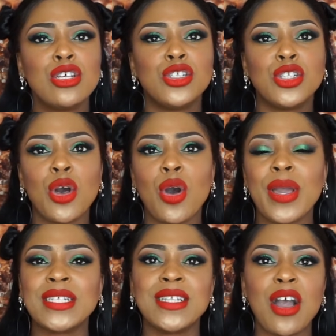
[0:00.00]
So
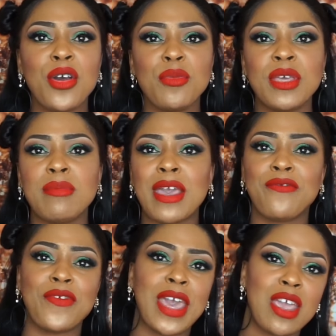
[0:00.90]
it's not gonna be my
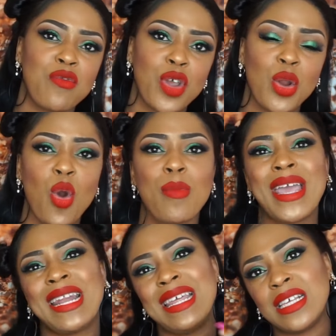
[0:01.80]
favorite or
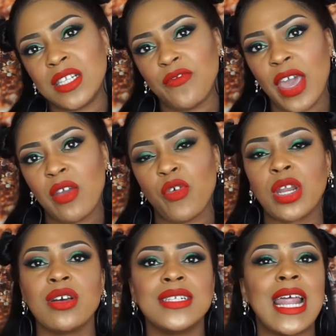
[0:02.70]
my least
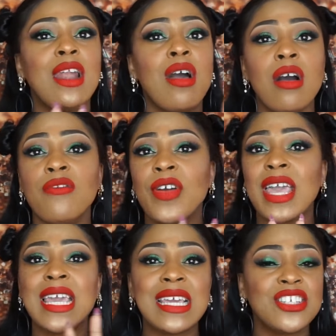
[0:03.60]
favorite, because I love
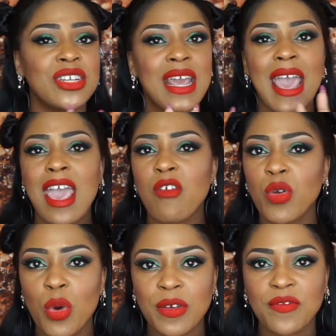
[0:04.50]
each and every
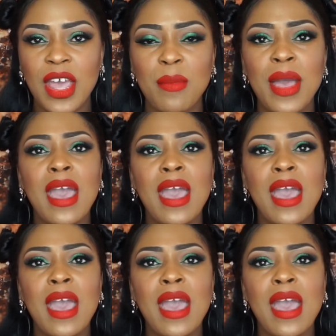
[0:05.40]
one of them.